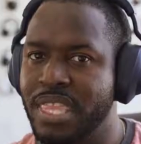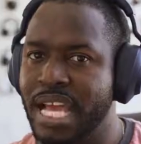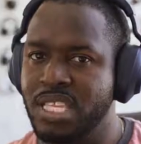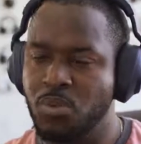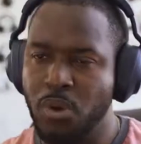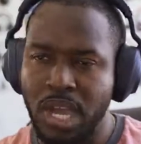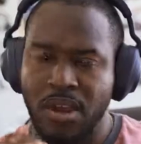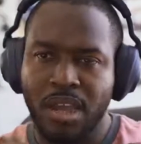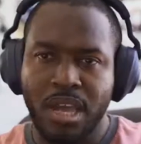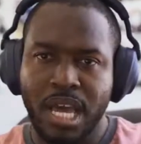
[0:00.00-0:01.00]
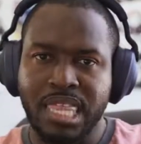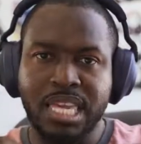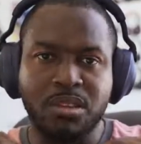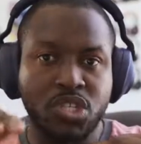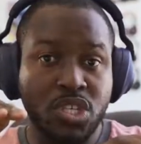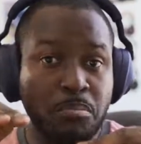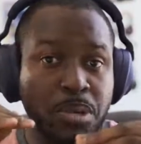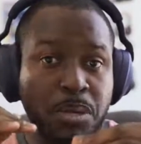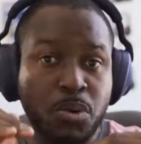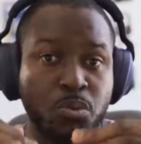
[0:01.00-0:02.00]
and that's where I think some
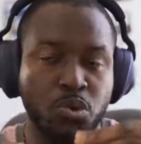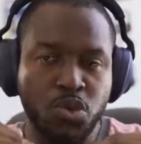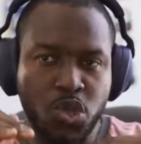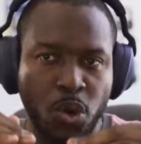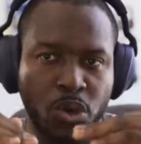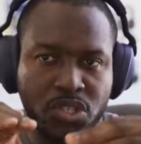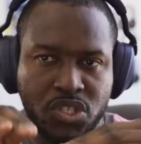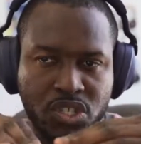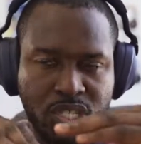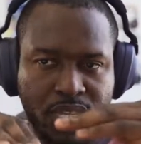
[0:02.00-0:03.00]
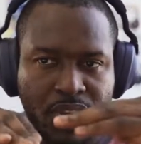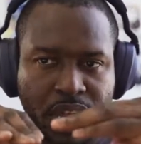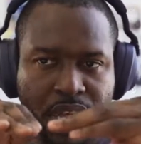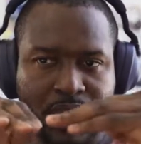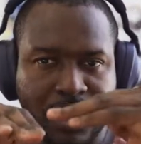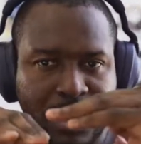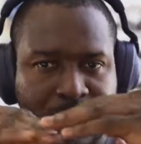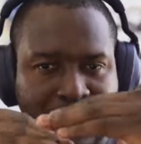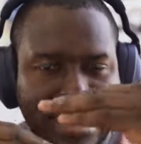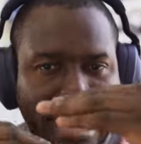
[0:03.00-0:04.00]
people will notice just that
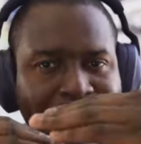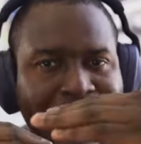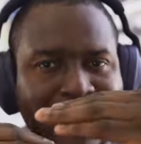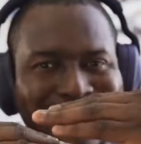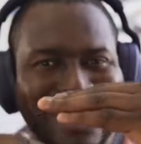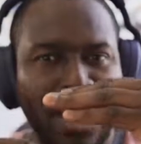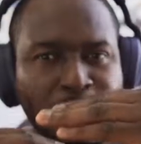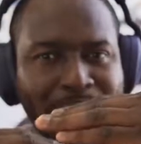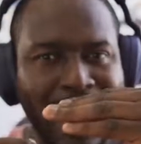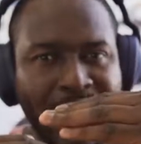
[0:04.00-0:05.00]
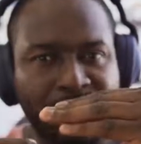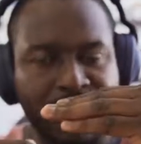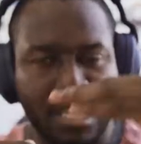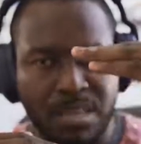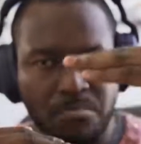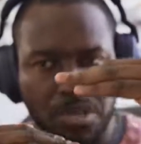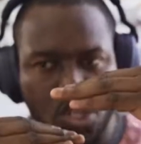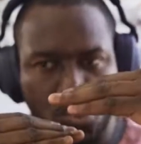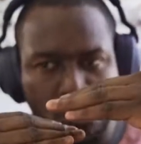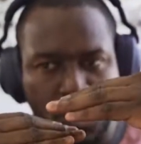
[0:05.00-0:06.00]
it's kind of like a sound cavity in
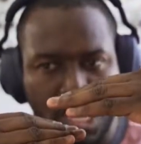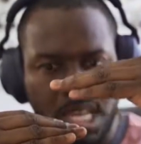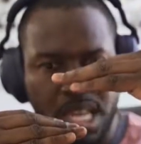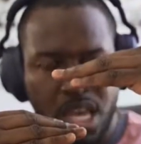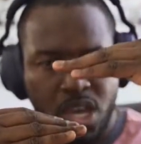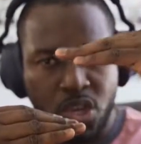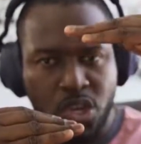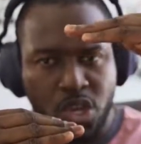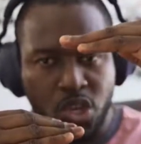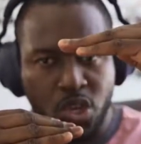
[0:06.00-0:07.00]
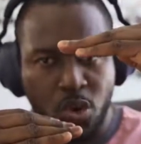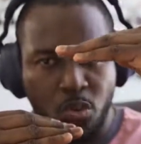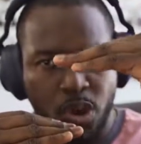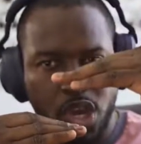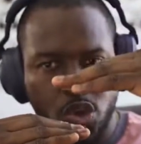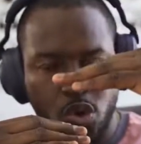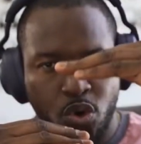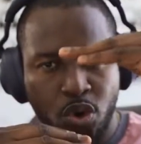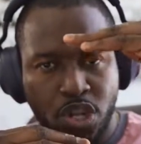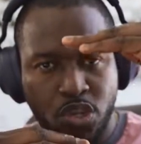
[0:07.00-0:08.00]
between, where your